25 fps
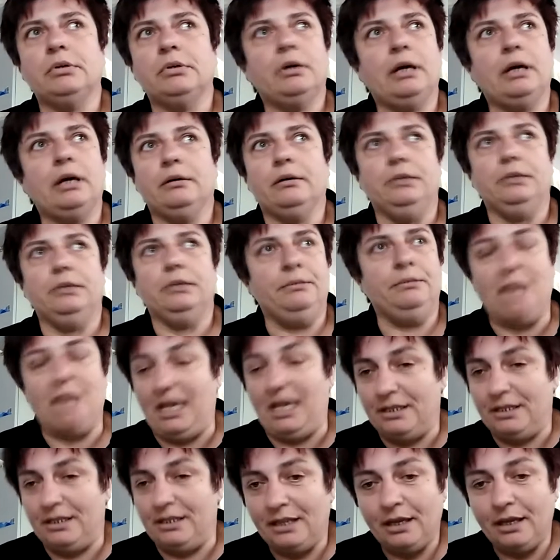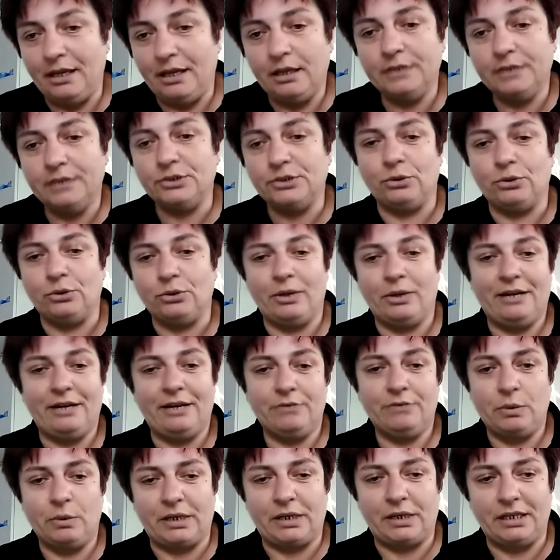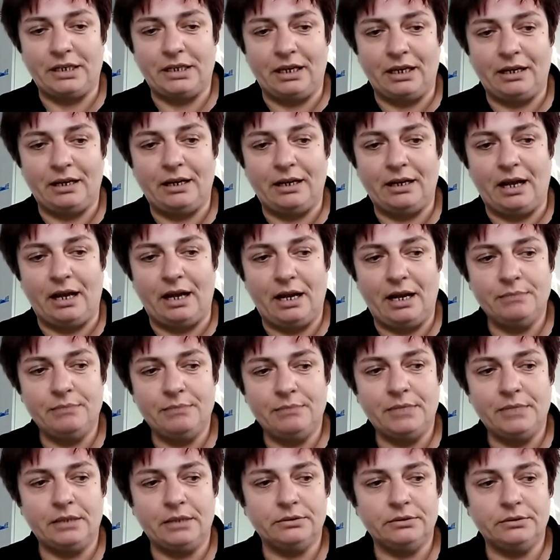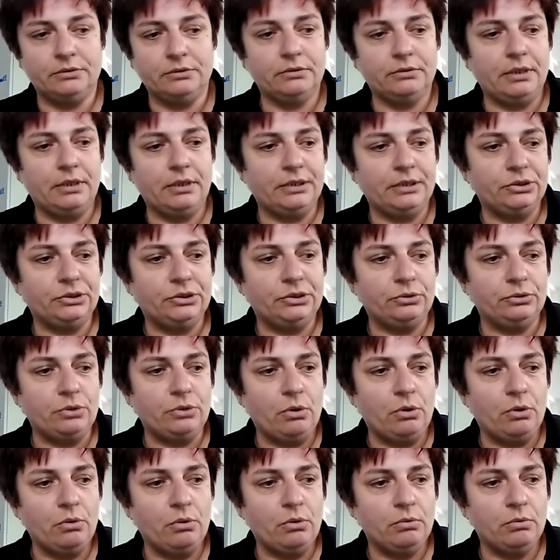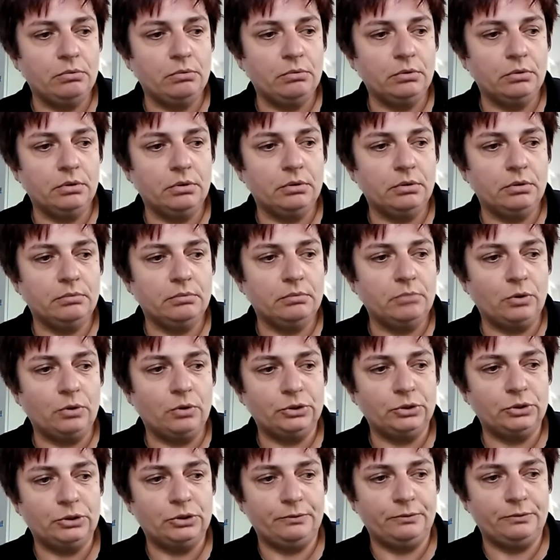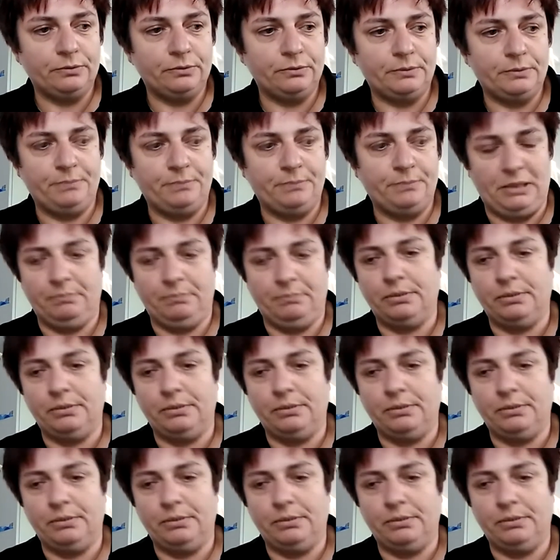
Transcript: media, so everyone can come. And as you know, most of the people